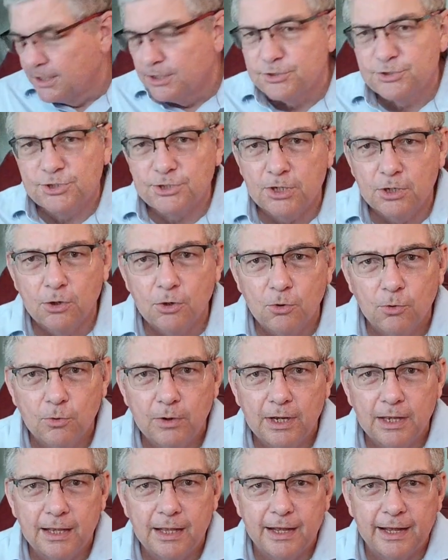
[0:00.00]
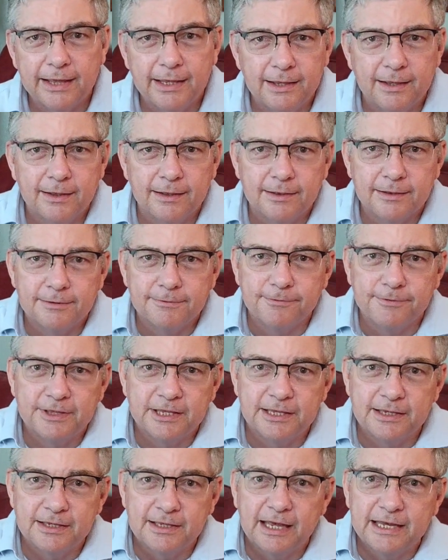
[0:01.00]
So, and
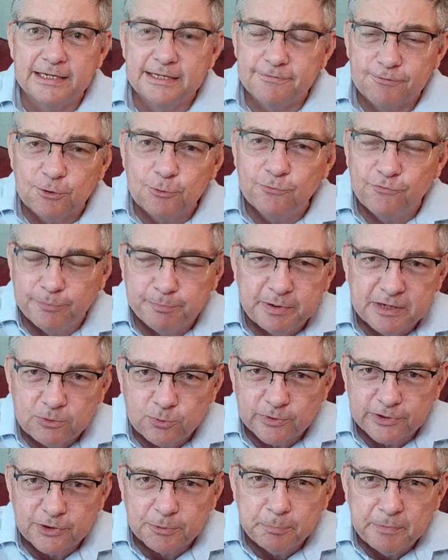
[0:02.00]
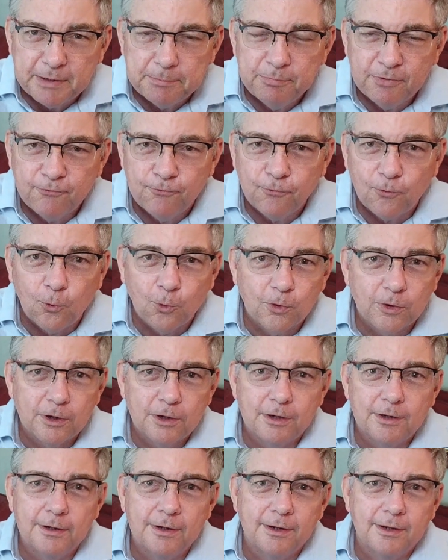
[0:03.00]
if you've been with me
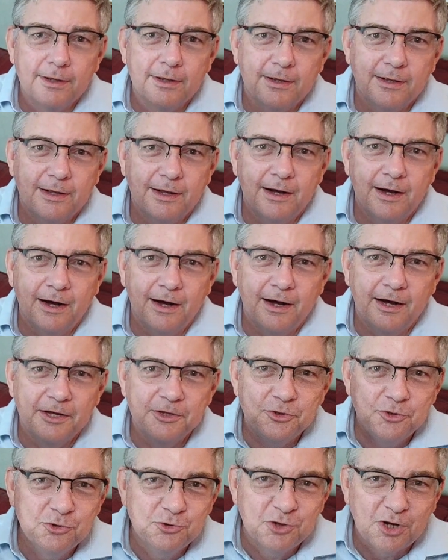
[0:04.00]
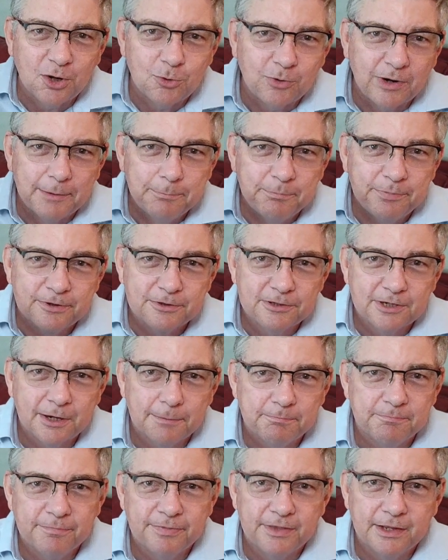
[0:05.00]
before, you know I put
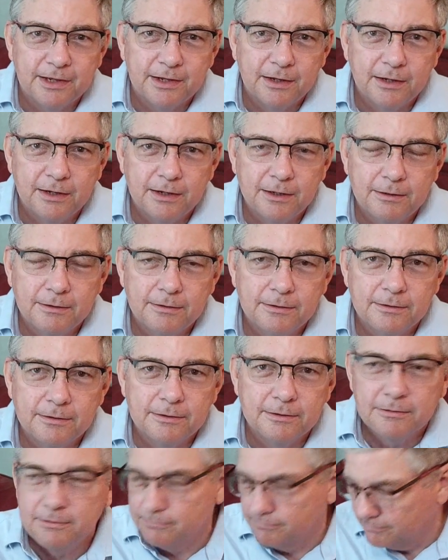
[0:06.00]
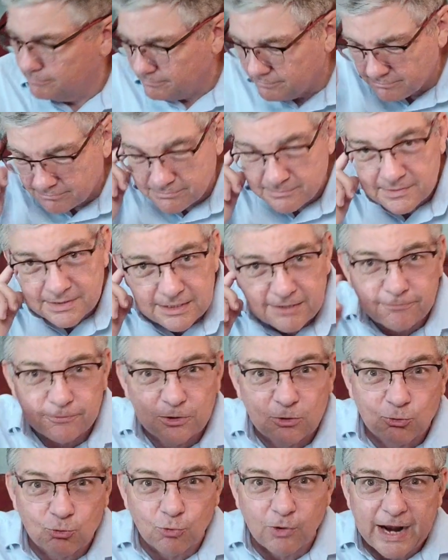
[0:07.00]
up a
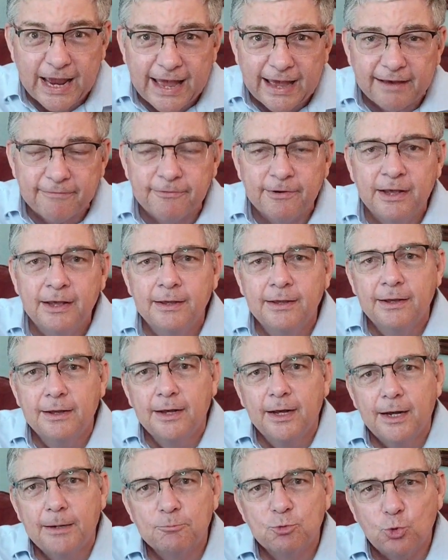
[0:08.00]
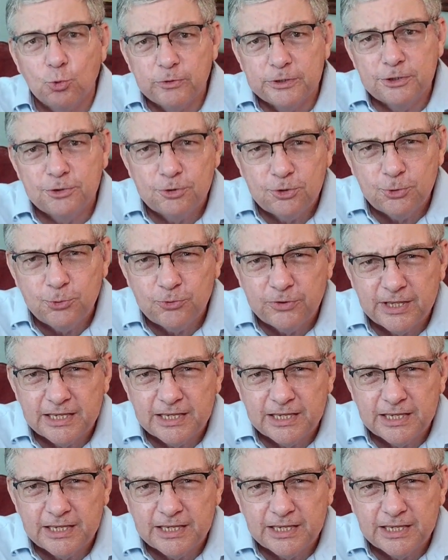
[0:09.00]
different graph. I'm going to do